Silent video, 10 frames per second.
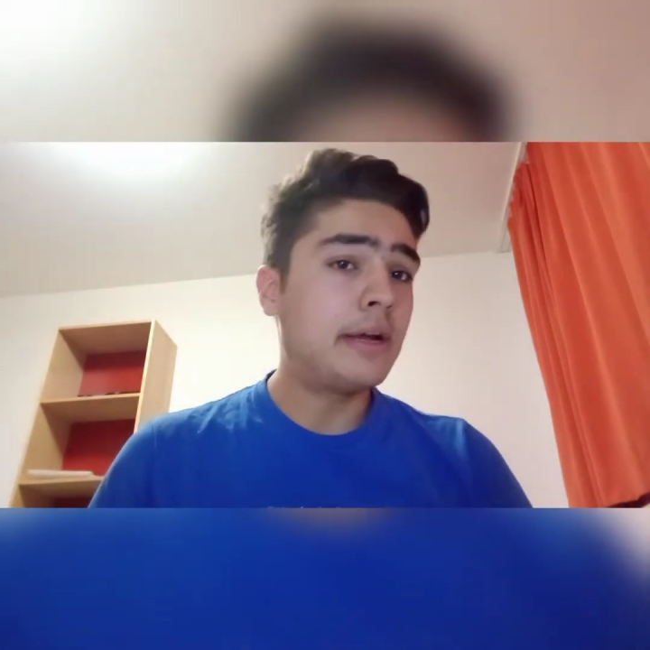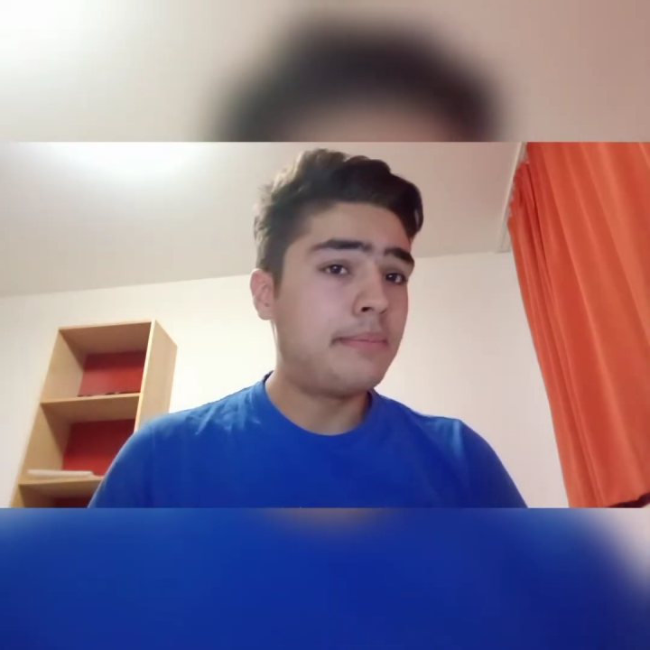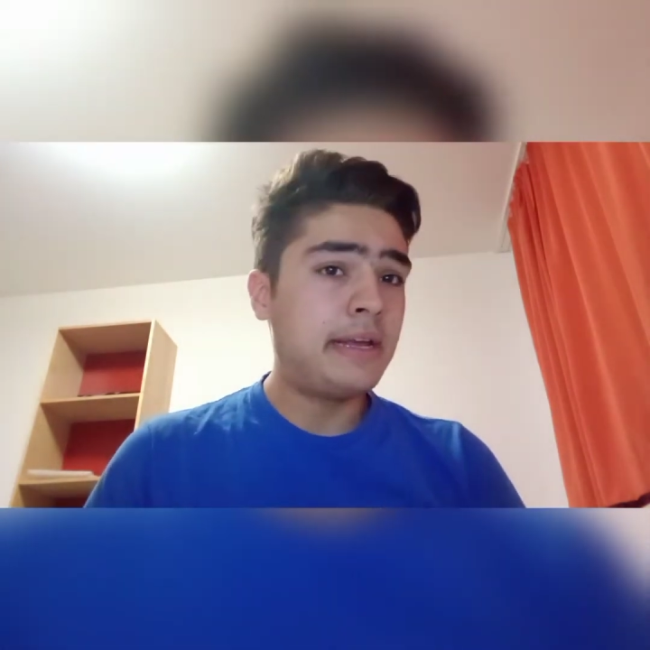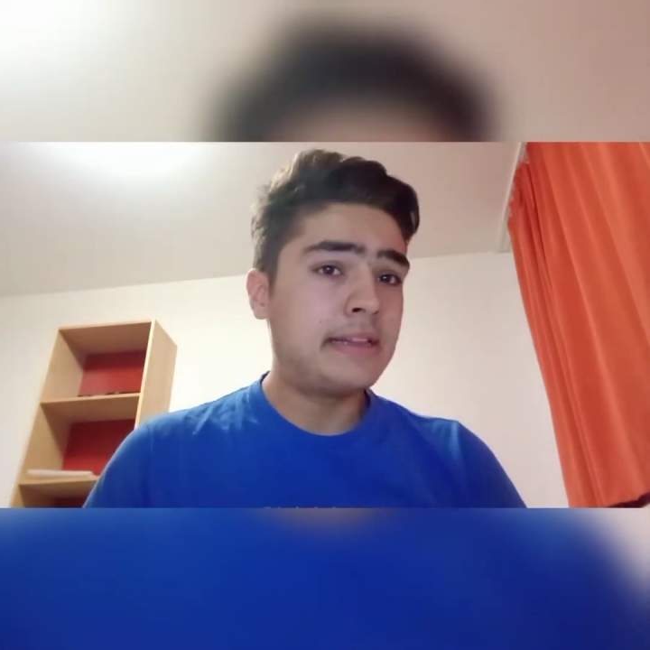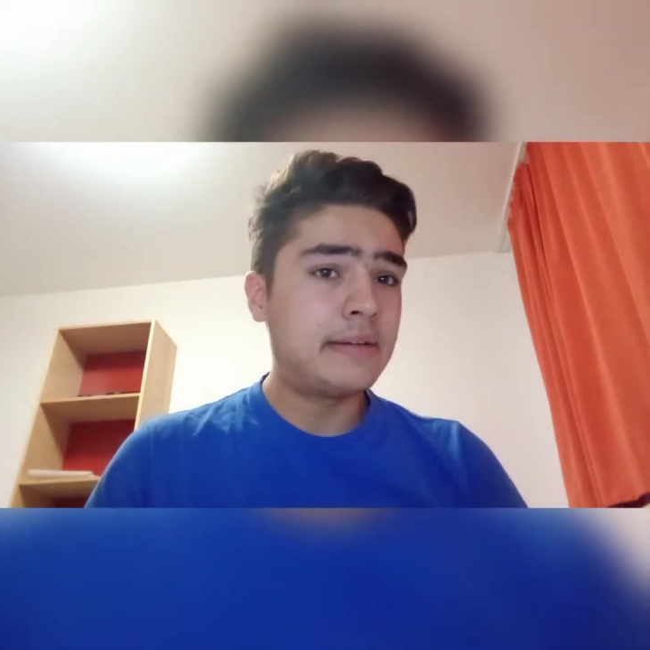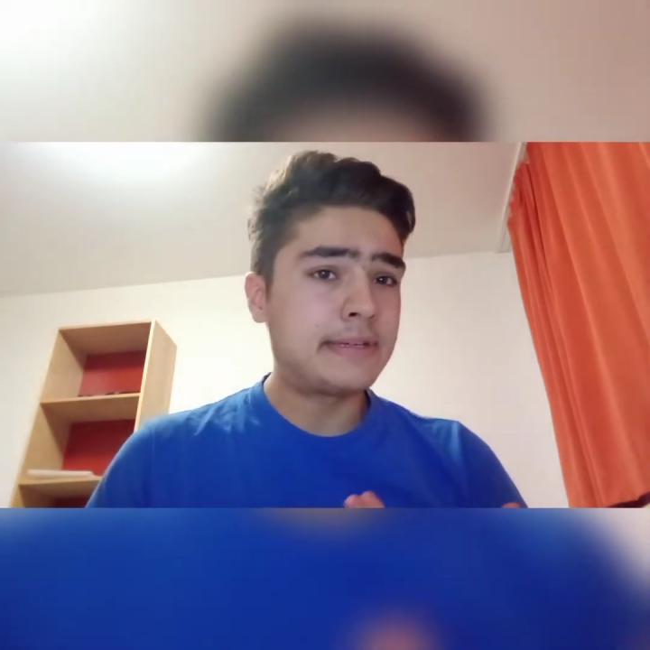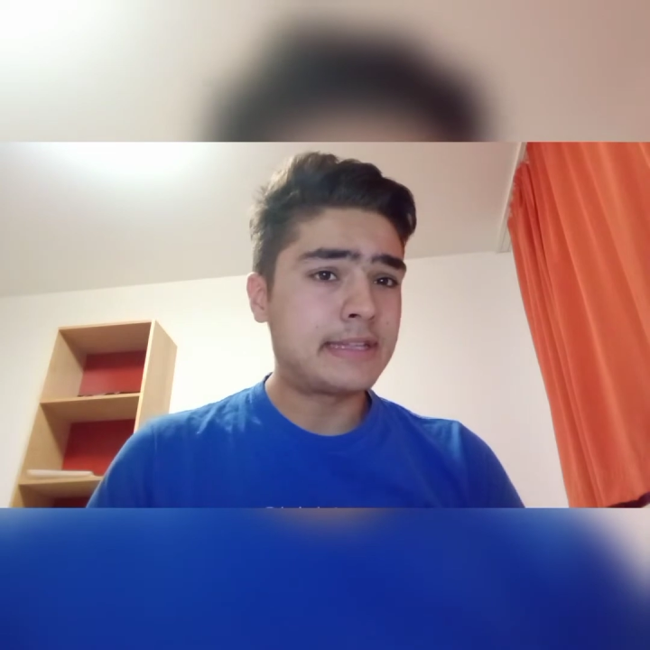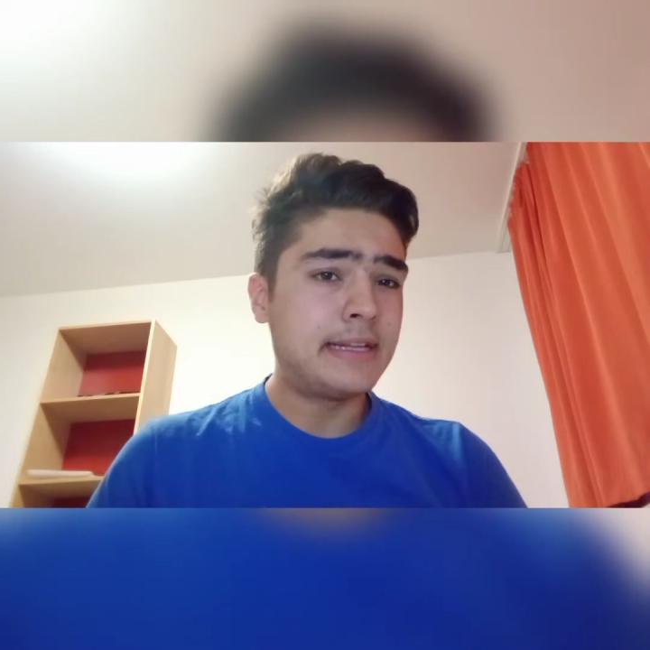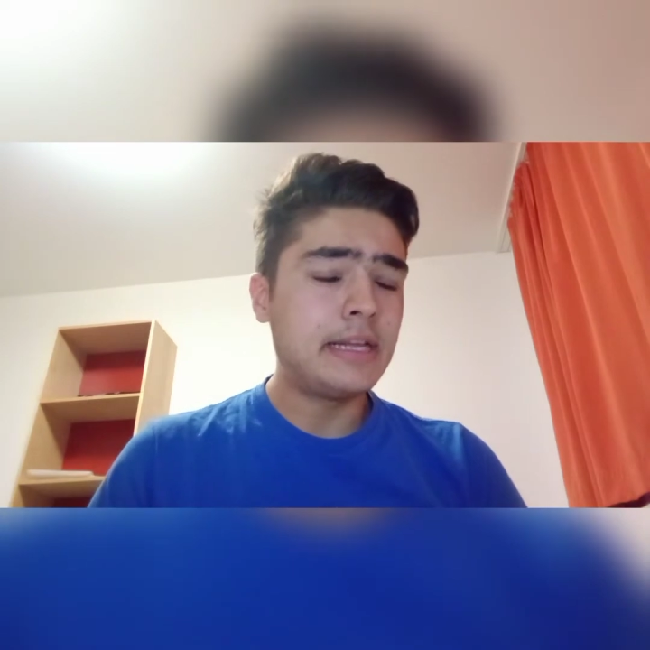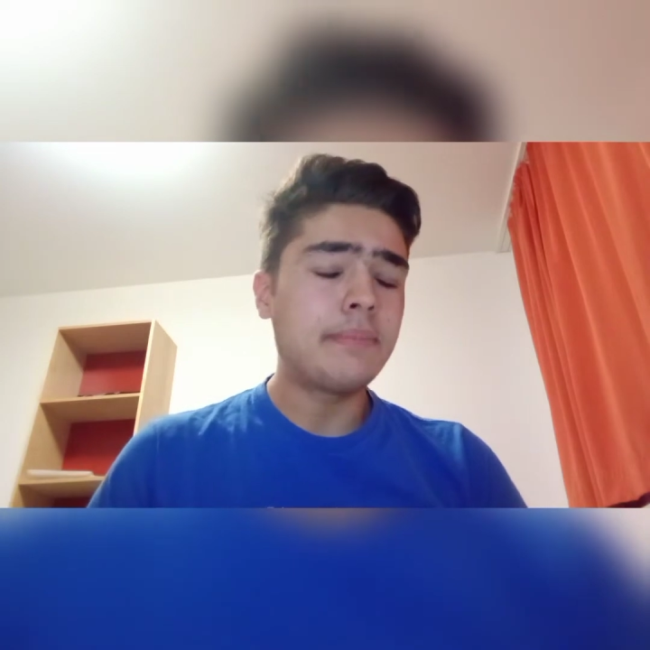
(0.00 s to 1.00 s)
I mean
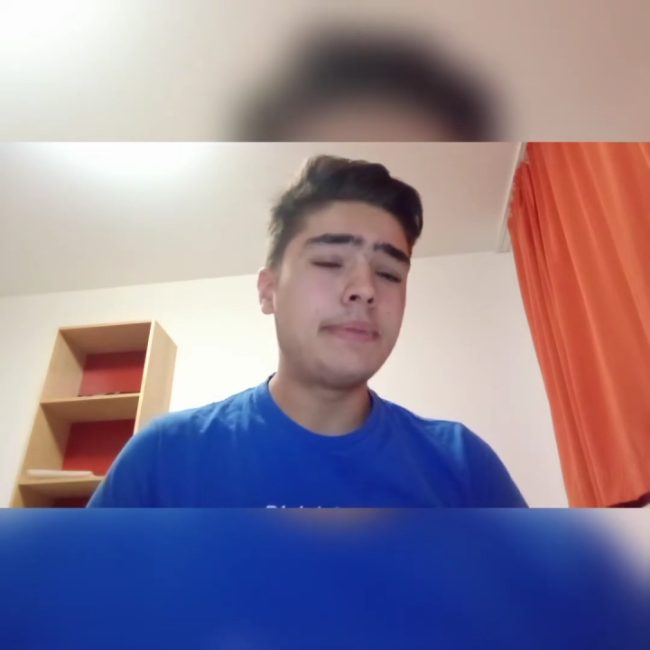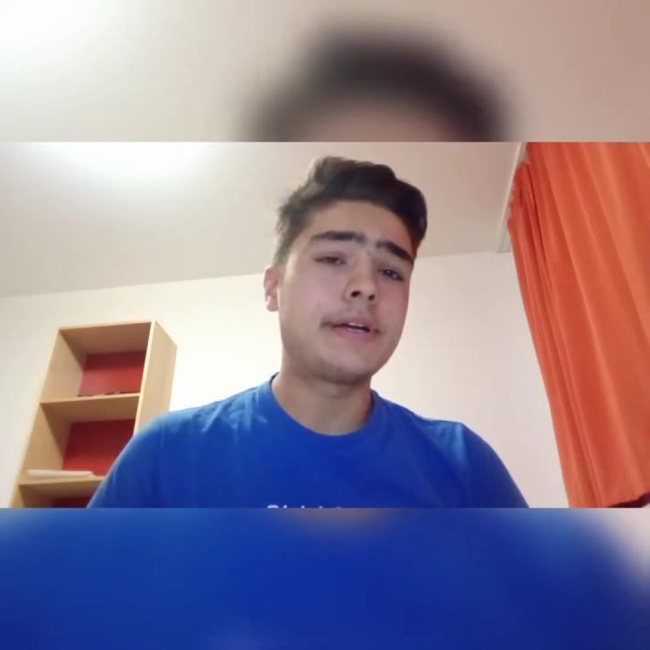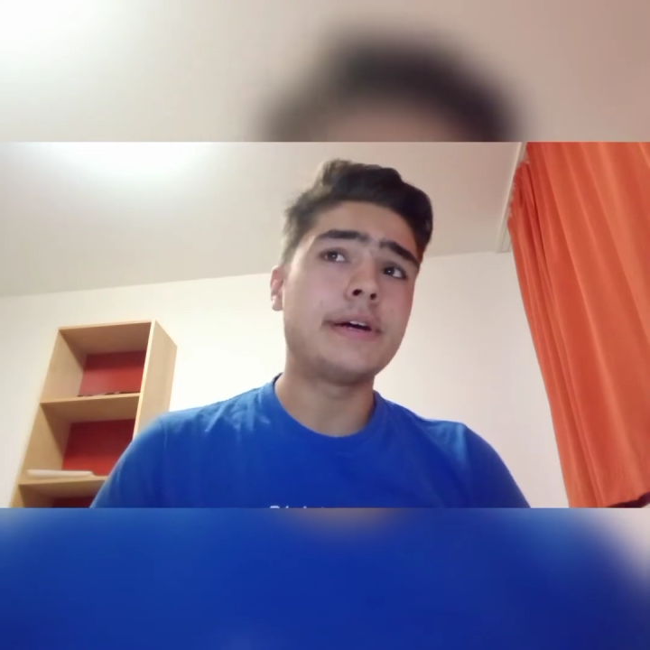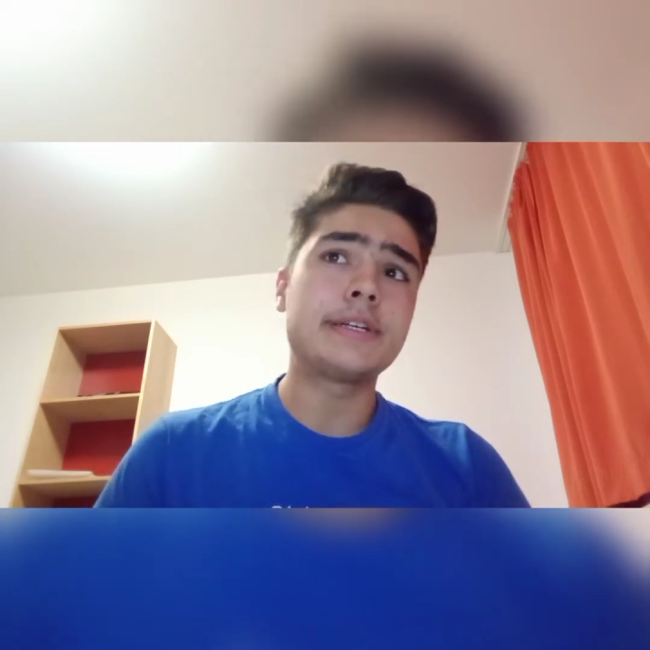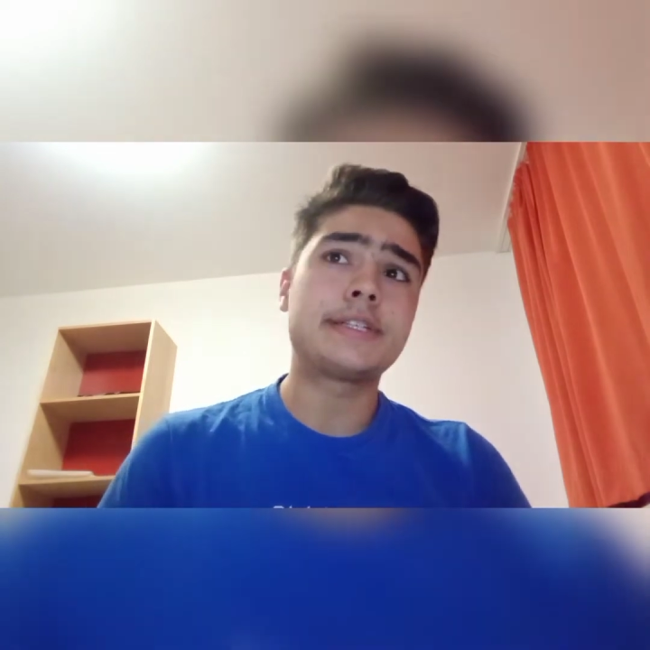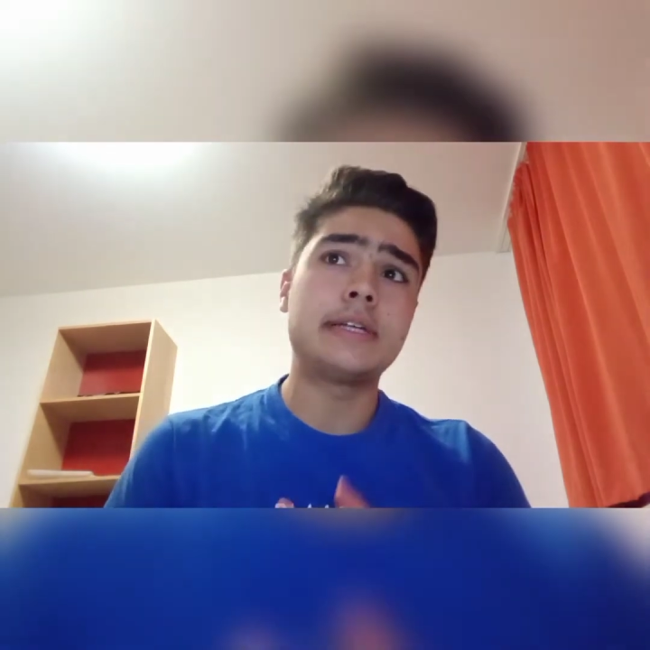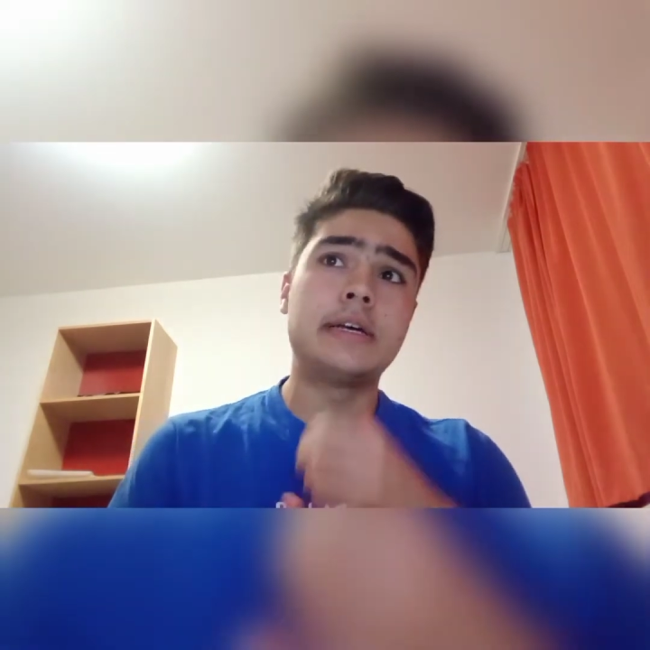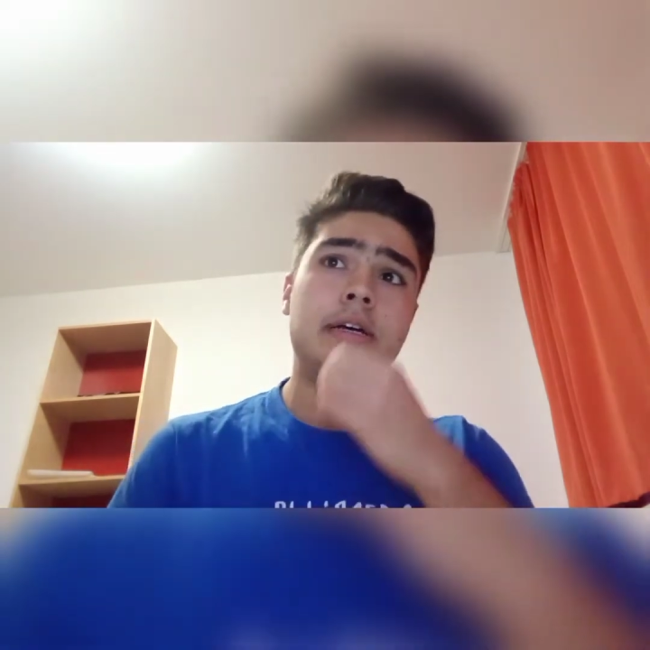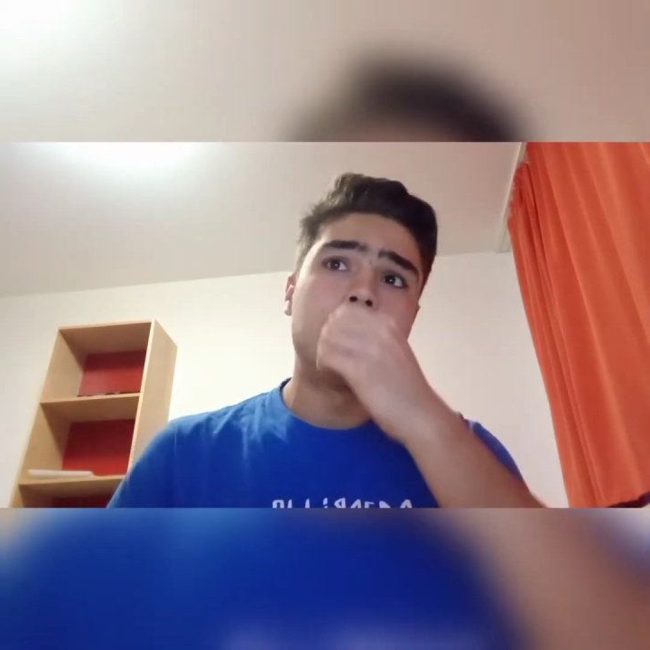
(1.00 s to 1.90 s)
devastating? Because